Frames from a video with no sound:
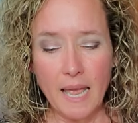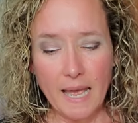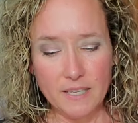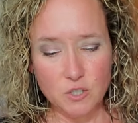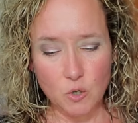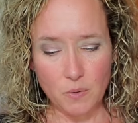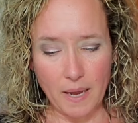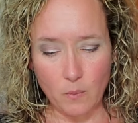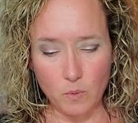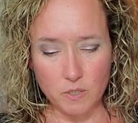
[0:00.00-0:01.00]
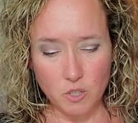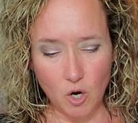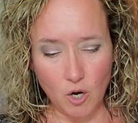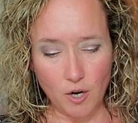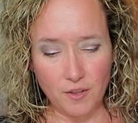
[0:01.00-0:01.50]
And so that was
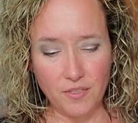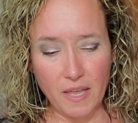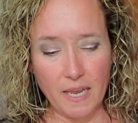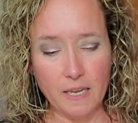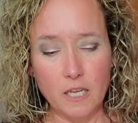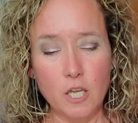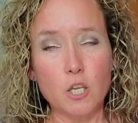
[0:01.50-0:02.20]
our thing.